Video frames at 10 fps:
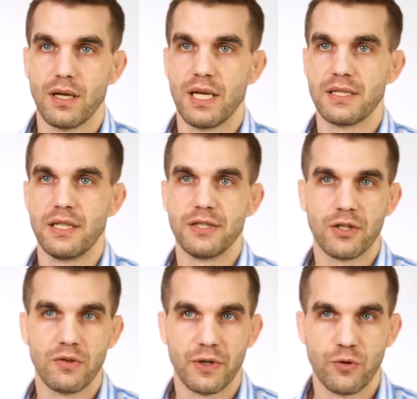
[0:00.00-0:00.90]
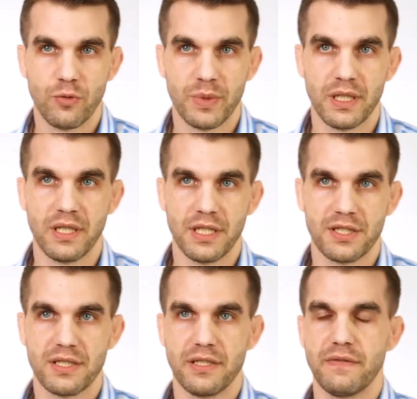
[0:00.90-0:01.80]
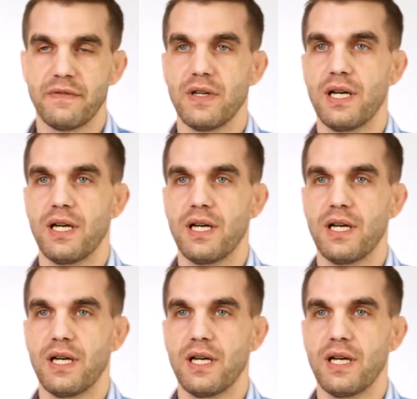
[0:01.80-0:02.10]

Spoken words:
as an internal recruitment initiative.